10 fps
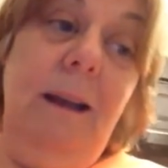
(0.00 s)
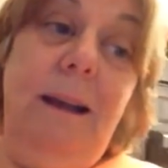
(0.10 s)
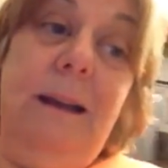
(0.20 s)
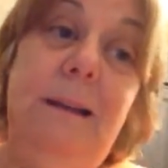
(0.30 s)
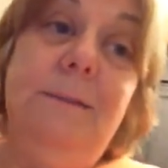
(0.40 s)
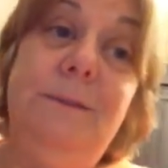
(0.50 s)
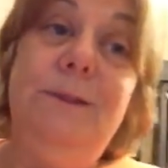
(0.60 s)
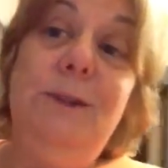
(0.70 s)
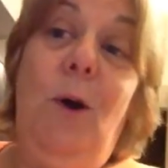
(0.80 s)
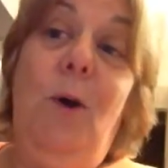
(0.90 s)

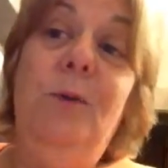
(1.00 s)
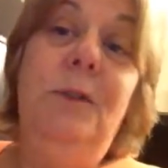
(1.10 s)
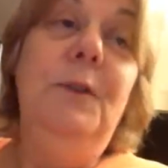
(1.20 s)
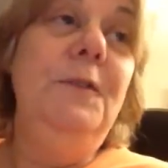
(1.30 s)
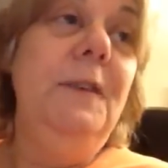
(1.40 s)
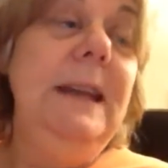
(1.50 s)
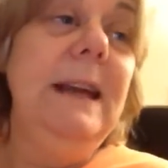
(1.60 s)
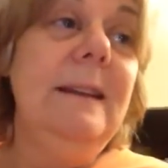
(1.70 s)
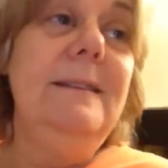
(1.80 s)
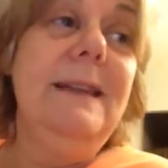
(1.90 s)
to go to
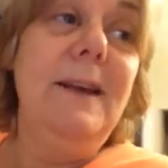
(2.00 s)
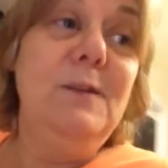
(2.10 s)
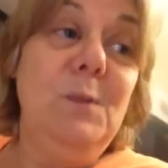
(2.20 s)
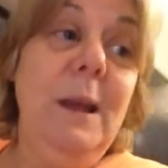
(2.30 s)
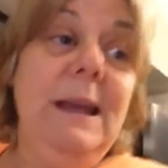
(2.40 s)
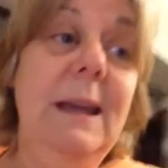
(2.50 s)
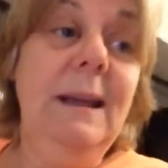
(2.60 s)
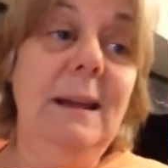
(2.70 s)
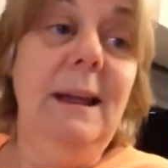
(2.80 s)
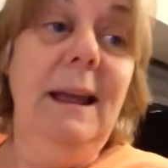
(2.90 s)
Phoenix next week
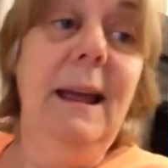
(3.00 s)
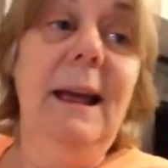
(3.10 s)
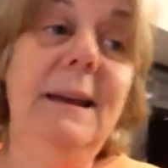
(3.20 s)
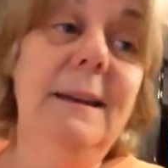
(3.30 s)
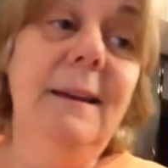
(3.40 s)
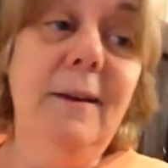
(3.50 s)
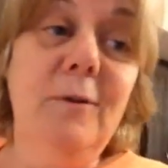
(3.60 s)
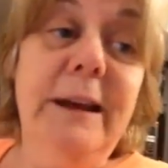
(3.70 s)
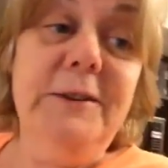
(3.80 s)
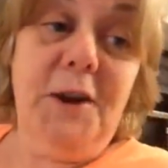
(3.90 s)
and
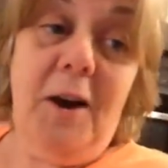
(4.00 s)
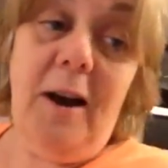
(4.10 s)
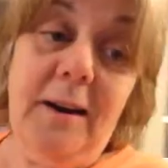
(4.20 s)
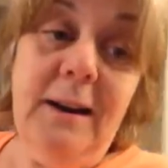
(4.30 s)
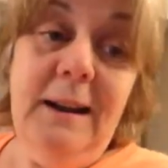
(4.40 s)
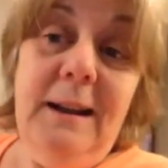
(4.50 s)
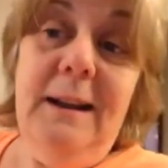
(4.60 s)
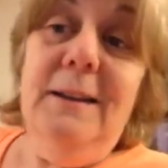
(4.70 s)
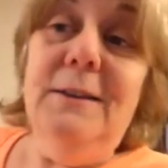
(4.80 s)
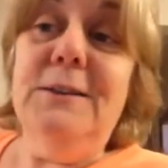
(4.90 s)
rent a car.
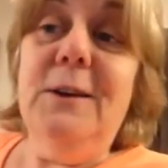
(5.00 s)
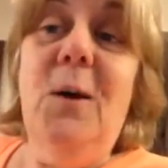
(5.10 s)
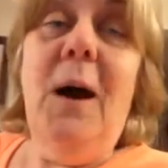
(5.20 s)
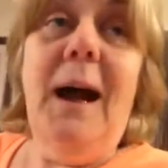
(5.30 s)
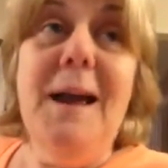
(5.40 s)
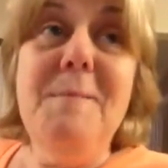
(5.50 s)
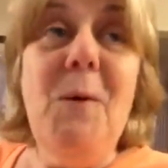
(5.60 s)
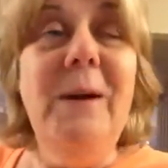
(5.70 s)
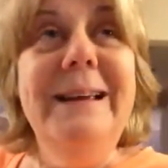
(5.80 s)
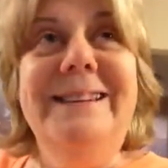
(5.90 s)
So I'm
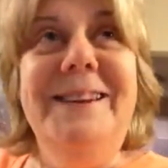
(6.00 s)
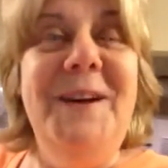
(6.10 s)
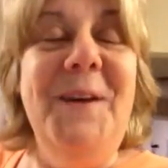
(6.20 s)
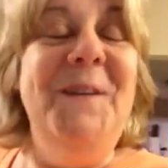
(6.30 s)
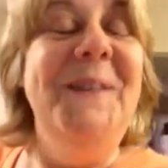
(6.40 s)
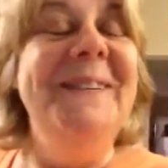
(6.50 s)
going to